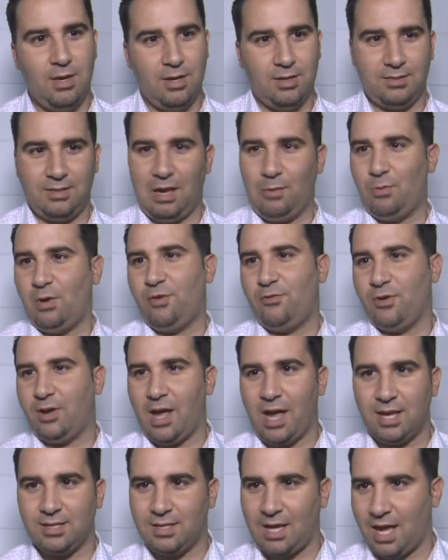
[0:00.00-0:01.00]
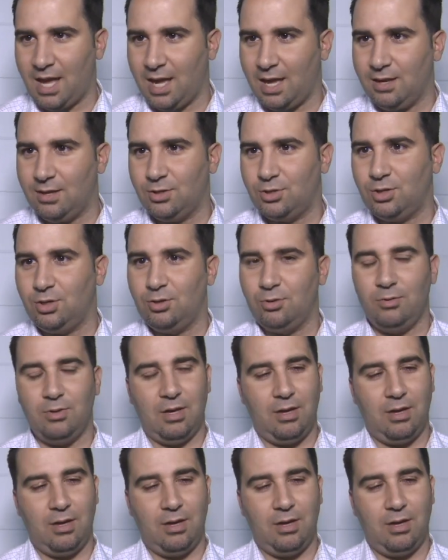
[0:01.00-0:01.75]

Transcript: Same way if a guy has a hand issue,